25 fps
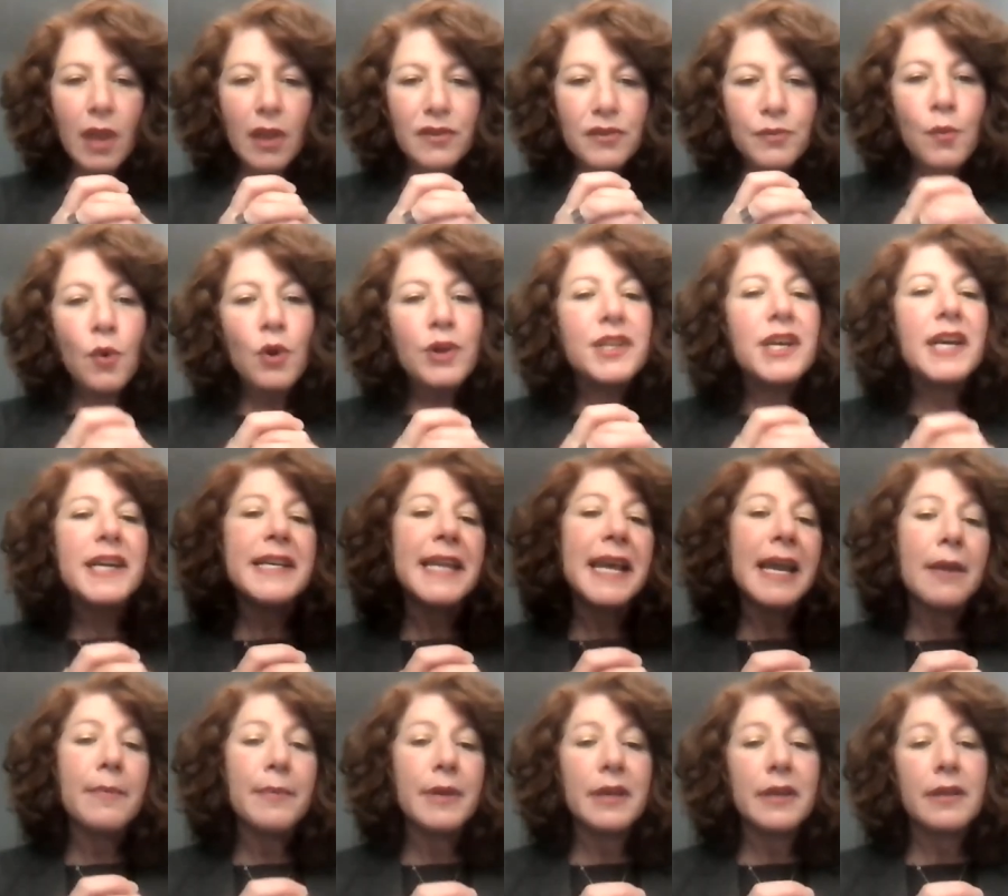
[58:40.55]
more
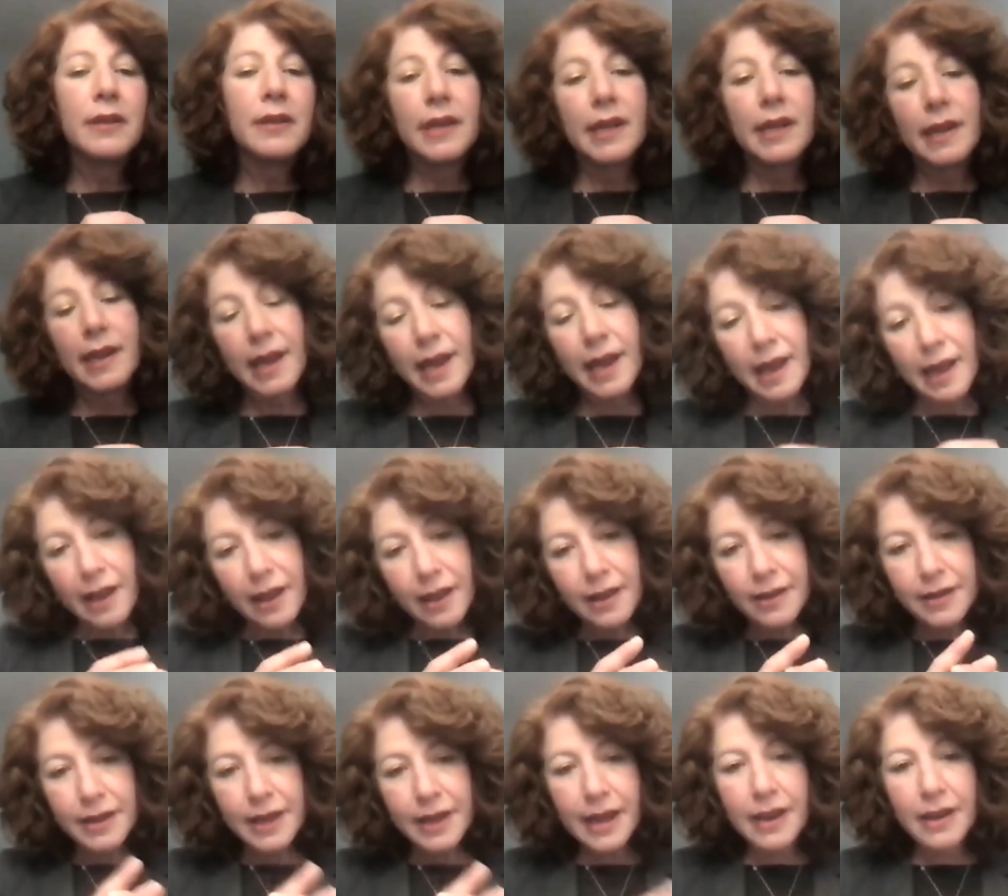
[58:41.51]
dynamically
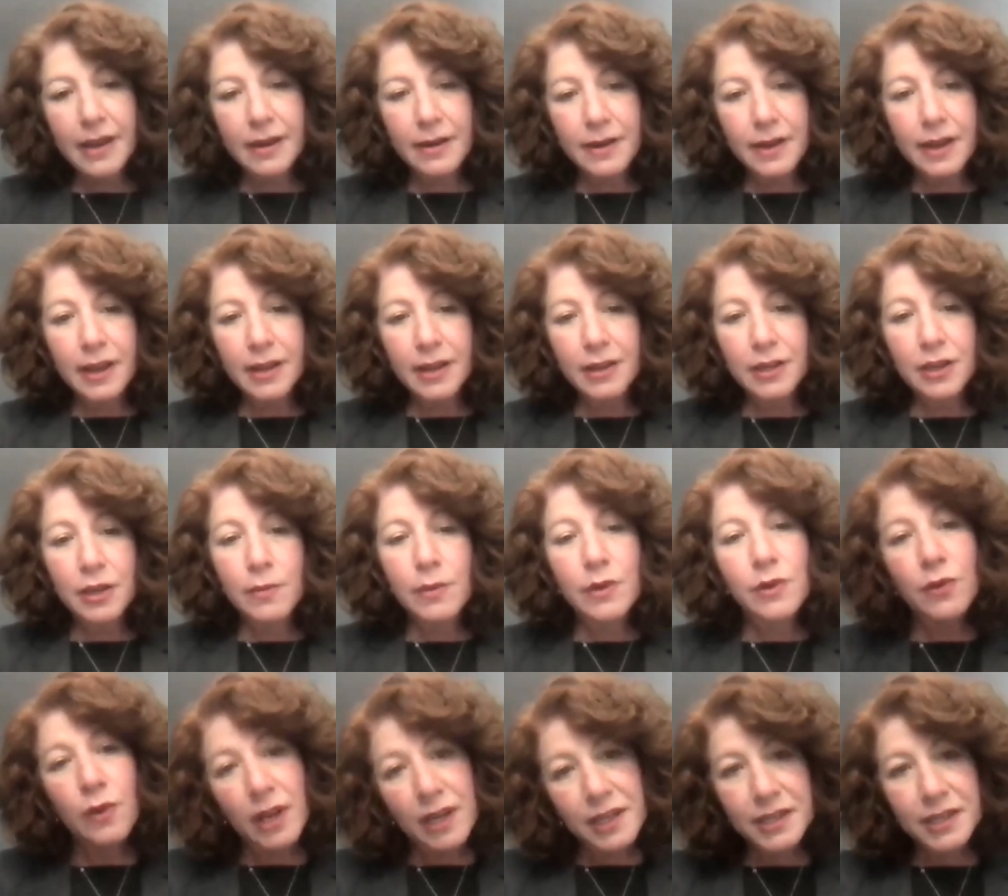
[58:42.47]
at, at, at
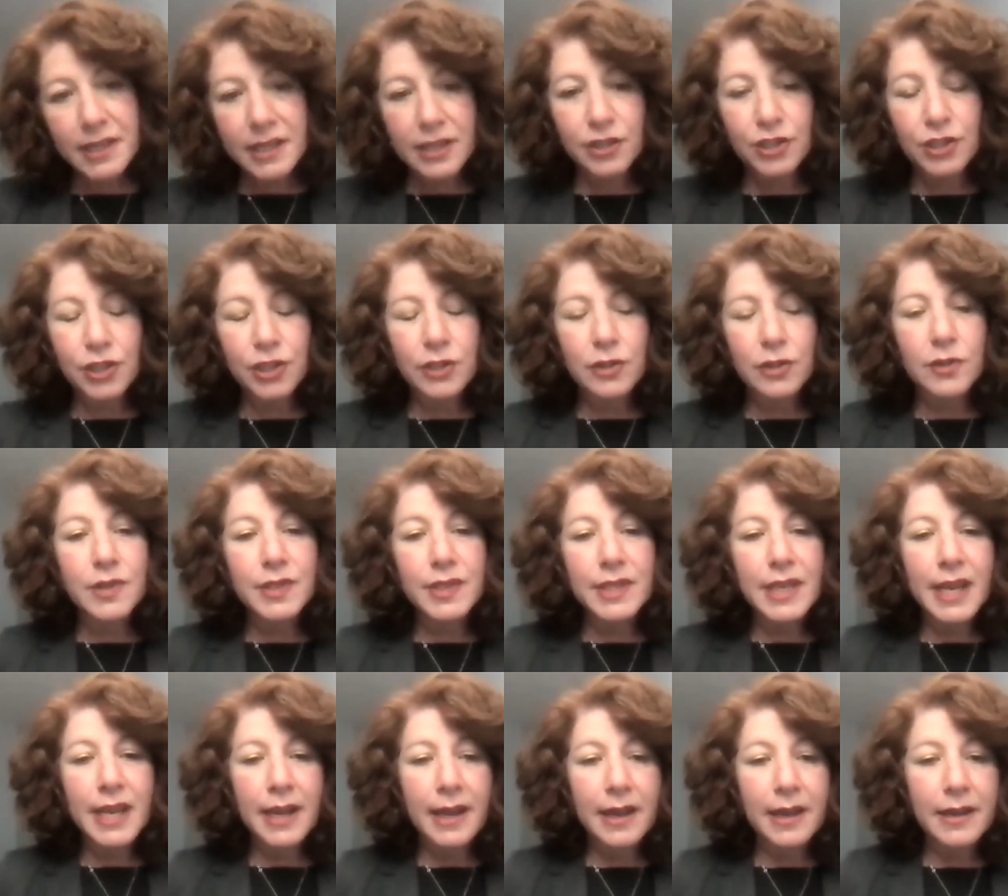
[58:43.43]
human rights issues,
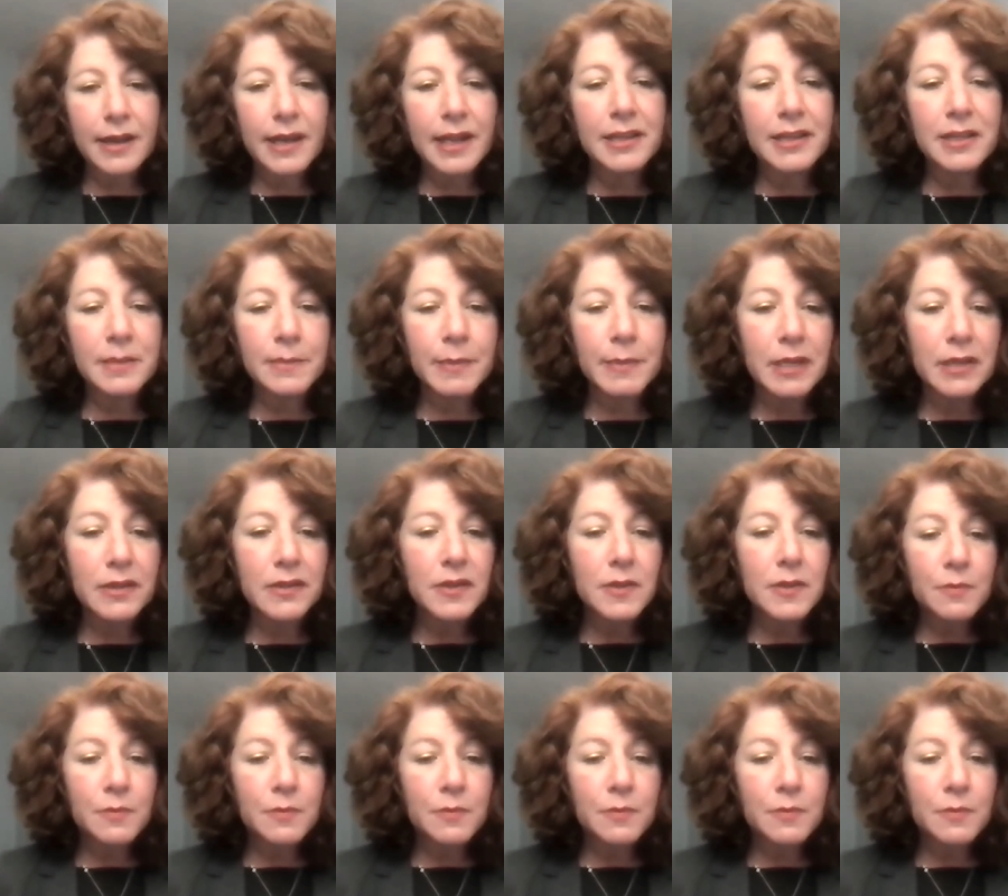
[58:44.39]
and it's been a